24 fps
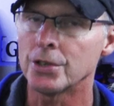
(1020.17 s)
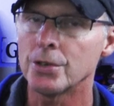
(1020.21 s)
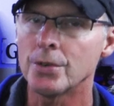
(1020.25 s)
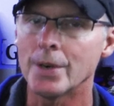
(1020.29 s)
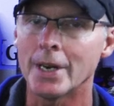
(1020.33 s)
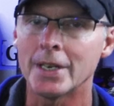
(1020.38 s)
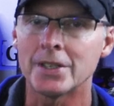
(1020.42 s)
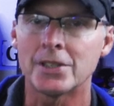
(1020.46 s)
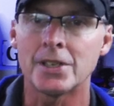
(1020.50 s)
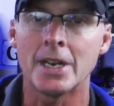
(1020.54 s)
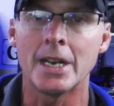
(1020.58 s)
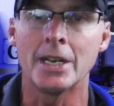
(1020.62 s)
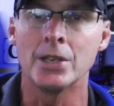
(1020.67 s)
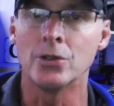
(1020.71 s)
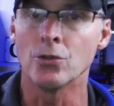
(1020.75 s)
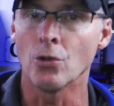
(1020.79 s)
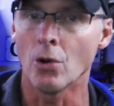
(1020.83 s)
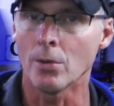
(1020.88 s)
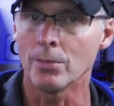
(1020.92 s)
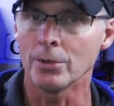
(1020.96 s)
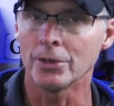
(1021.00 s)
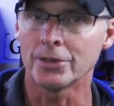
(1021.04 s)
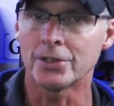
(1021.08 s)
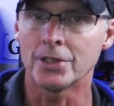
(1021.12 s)
2S in
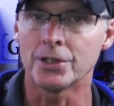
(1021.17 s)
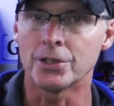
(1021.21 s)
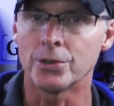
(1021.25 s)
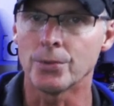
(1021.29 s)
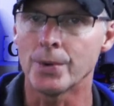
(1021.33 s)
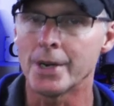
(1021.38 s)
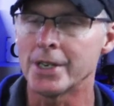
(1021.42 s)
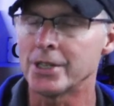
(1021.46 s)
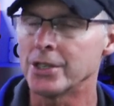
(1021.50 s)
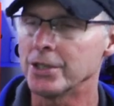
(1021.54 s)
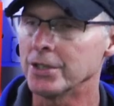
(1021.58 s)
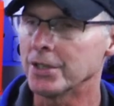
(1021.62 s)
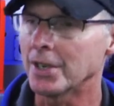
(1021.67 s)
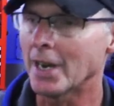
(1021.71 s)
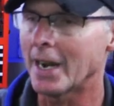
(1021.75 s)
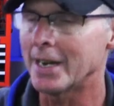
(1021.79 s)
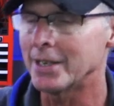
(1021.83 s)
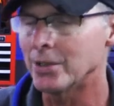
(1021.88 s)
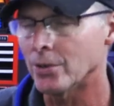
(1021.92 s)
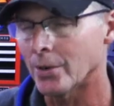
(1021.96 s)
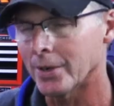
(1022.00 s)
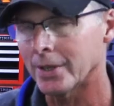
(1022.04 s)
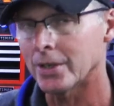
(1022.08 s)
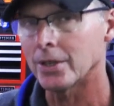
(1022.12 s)
normal situations.
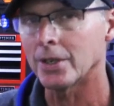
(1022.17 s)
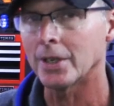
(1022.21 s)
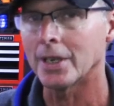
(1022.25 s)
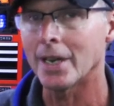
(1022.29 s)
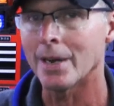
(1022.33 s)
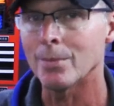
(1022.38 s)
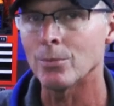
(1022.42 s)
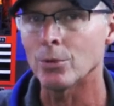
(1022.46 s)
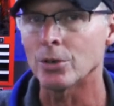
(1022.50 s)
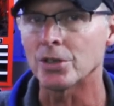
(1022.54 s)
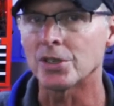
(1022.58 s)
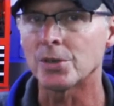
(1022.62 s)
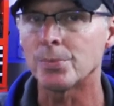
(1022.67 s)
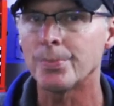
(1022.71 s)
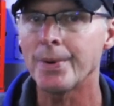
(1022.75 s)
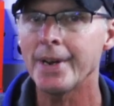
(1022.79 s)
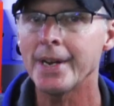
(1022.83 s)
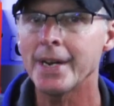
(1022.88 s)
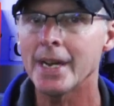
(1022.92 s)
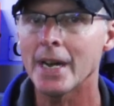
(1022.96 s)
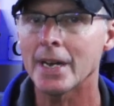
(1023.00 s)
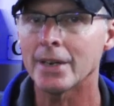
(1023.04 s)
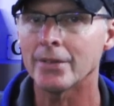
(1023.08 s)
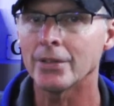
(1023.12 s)
I know I could have got more
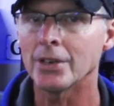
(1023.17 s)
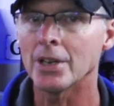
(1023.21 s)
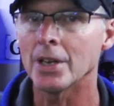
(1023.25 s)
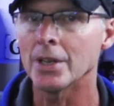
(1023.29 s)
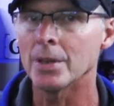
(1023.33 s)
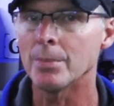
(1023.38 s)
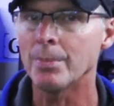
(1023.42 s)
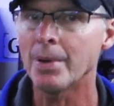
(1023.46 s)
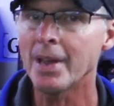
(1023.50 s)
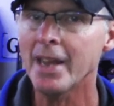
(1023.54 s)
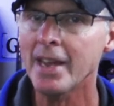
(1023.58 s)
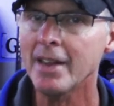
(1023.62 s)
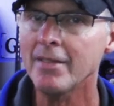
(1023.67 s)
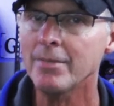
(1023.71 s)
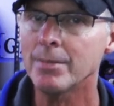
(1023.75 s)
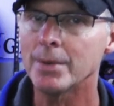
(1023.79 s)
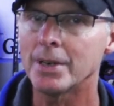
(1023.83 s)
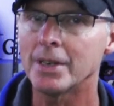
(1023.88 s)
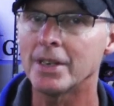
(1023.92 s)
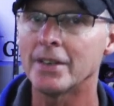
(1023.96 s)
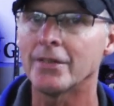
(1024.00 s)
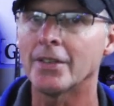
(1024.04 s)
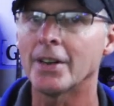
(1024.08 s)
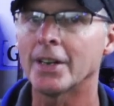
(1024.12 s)
speed out of it on the
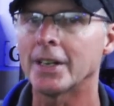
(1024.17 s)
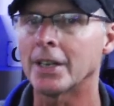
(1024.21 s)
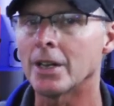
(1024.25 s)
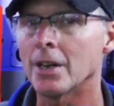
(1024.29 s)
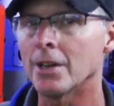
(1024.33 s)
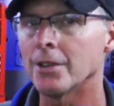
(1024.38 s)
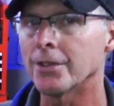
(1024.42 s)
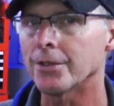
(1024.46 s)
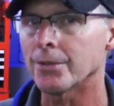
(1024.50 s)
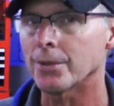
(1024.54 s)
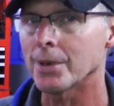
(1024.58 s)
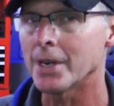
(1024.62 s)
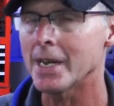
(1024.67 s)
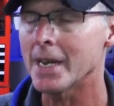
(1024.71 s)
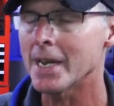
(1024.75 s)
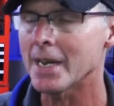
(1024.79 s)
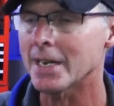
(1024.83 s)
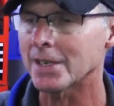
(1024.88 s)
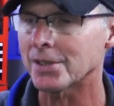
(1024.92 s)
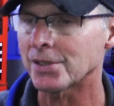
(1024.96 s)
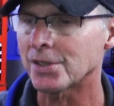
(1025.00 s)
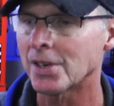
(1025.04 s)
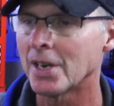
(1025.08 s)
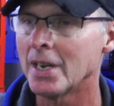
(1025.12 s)
pavement if I'd have gone
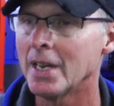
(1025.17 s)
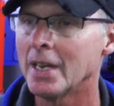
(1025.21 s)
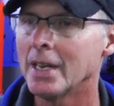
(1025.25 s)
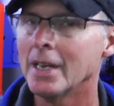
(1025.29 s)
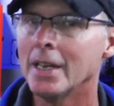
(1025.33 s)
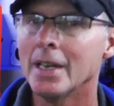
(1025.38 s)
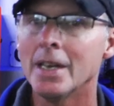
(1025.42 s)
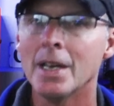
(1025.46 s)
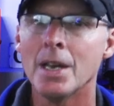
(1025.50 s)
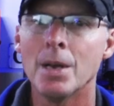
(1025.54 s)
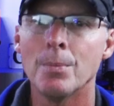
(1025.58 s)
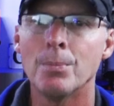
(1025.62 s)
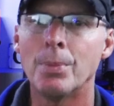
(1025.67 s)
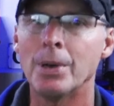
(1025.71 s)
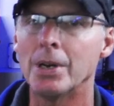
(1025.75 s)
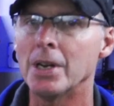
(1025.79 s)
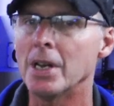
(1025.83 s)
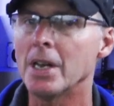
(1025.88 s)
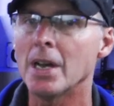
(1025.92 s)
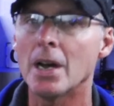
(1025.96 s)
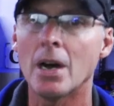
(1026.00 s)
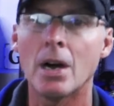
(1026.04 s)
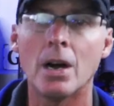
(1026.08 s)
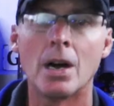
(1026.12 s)
3S,
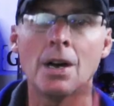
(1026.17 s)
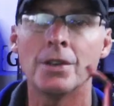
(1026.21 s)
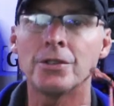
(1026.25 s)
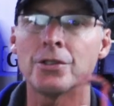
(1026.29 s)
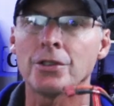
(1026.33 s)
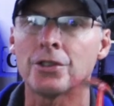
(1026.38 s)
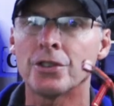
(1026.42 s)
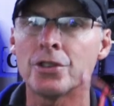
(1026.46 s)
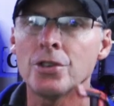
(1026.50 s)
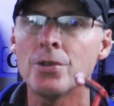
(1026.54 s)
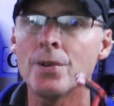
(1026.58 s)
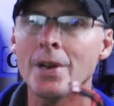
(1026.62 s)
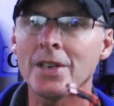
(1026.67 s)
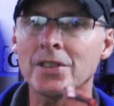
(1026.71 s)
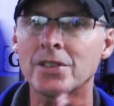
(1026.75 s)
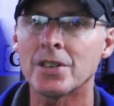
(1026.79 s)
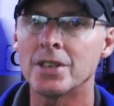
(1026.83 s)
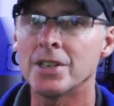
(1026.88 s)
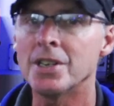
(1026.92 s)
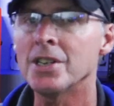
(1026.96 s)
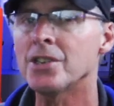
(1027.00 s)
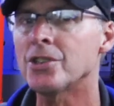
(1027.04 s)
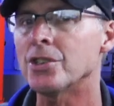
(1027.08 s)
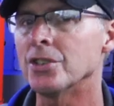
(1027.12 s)
but under 2S
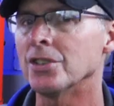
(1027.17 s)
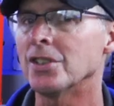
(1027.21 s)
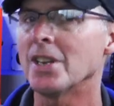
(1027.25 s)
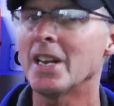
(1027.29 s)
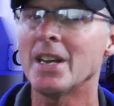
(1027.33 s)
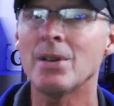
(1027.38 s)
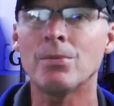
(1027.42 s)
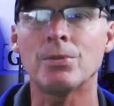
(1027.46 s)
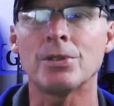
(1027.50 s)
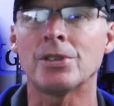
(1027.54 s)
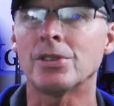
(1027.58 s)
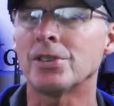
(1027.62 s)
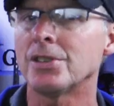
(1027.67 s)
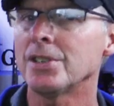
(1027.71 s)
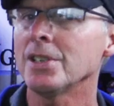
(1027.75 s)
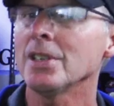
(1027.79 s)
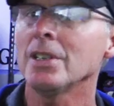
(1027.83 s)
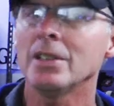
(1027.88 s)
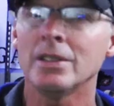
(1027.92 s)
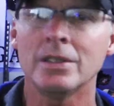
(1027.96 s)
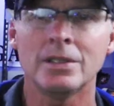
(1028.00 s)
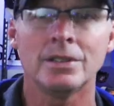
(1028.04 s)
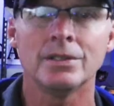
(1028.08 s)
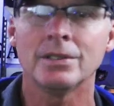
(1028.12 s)
conditions, it was
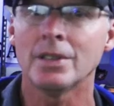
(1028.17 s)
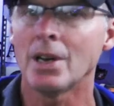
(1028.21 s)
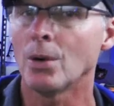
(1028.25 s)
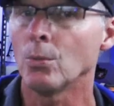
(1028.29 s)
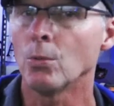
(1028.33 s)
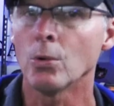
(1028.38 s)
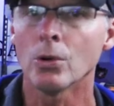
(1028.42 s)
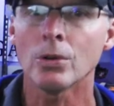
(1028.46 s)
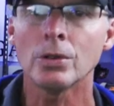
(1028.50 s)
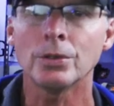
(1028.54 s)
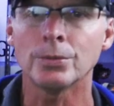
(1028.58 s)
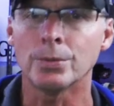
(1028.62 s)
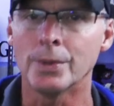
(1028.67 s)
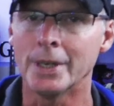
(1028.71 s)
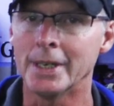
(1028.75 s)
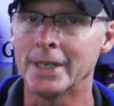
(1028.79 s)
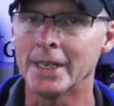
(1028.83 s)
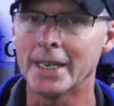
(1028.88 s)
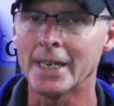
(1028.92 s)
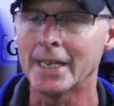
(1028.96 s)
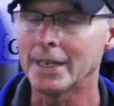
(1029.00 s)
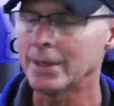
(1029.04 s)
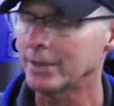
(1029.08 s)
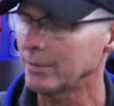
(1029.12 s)
still a
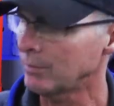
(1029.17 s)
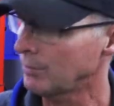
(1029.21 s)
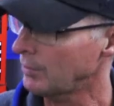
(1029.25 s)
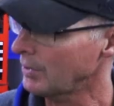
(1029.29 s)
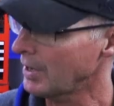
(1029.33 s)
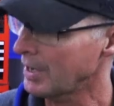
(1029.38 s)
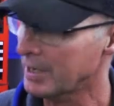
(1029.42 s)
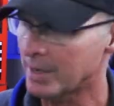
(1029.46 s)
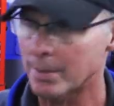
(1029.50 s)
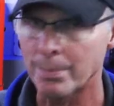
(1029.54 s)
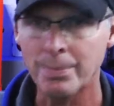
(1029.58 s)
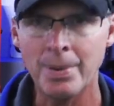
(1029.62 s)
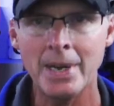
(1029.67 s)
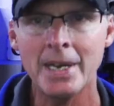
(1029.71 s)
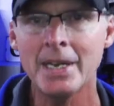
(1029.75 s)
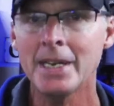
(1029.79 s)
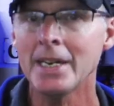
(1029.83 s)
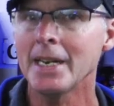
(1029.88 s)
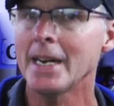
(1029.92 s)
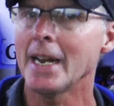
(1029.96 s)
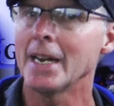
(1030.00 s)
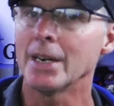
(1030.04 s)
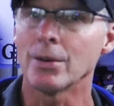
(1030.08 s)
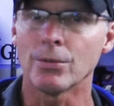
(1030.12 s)
whirlwind. You pin
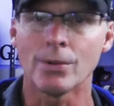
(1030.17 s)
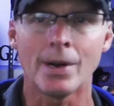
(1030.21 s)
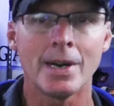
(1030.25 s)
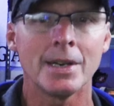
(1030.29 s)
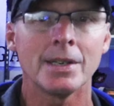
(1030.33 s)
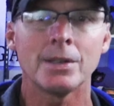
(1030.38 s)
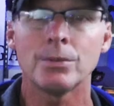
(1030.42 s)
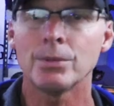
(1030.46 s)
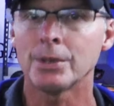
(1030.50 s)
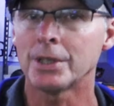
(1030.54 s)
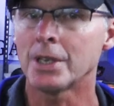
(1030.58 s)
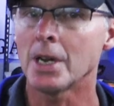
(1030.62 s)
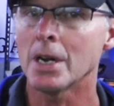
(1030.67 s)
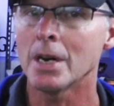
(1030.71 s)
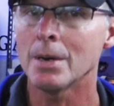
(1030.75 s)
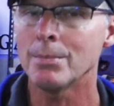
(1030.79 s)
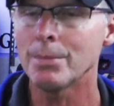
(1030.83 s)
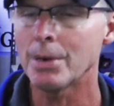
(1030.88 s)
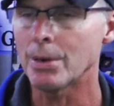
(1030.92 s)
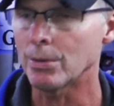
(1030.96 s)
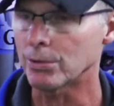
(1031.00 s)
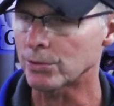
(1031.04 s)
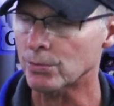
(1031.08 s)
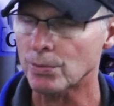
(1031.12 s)
it and around it would
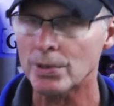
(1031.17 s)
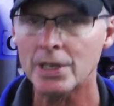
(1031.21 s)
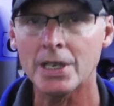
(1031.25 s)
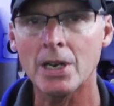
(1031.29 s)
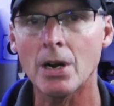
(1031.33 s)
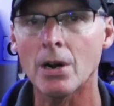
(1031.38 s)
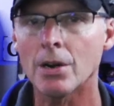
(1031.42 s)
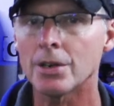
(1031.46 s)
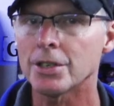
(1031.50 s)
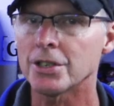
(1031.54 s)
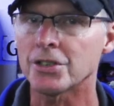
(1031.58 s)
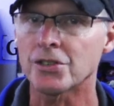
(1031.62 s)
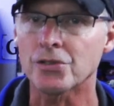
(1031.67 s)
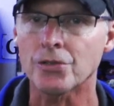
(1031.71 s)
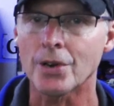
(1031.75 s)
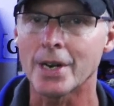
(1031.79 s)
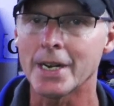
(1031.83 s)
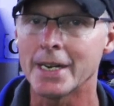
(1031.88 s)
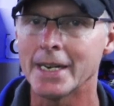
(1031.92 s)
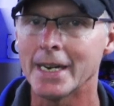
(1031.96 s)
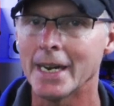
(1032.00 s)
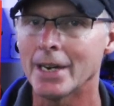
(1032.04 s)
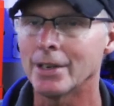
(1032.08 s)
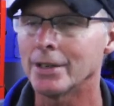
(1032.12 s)
come. It was really hard to
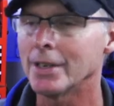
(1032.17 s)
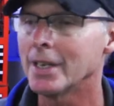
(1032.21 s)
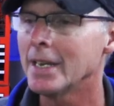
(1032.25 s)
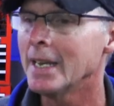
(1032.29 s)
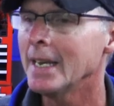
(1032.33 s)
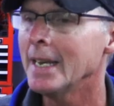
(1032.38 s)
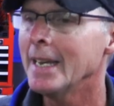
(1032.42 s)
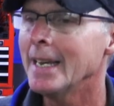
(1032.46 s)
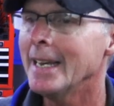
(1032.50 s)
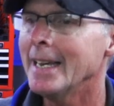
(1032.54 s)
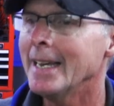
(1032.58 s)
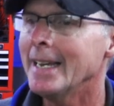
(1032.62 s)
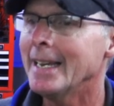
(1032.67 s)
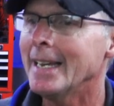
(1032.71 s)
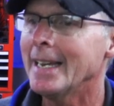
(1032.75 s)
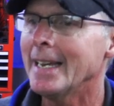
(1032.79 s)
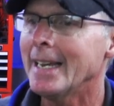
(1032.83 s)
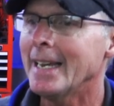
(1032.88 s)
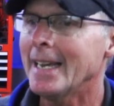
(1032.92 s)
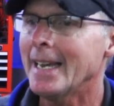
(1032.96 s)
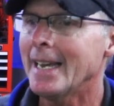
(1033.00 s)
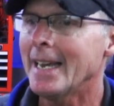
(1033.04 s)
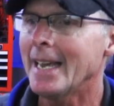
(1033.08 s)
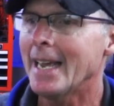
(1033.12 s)
straighten out.
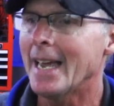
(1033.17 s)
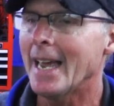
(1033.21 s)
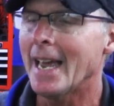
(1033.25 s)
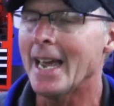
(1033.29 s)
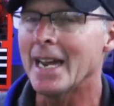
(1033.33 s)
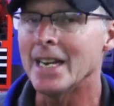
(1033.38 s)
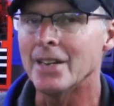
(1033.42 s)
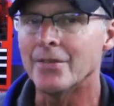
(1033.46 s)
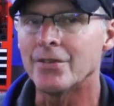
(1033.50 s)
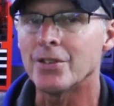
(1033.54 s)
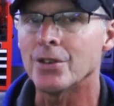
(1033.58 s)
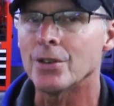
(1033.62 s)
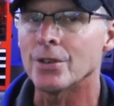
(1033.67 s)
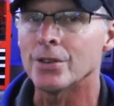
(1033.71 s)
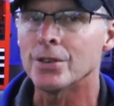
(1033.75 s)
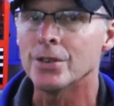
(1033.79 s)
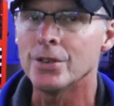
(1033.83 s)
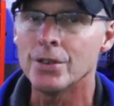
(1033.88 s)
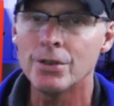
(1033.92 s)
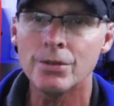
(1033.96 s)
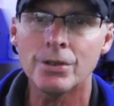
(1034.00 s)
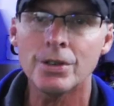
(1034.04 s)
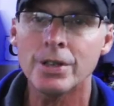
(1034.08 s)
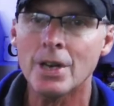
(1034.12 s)
And if you're
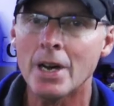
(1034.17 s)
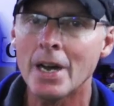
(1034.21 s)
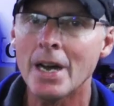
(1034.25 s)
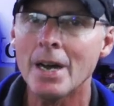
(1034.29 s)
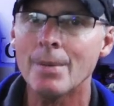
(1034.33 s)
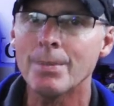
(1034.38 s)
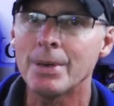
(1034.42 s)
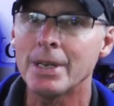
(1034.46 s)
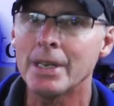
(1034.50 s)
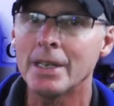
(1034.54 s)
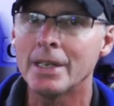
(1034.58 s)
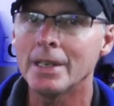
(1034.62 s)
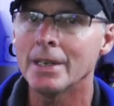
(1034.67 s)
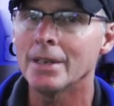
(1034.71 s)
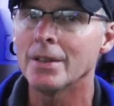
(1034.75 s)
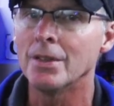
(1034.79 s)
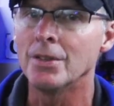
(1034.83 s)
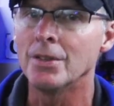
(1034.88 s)
new to the hobby,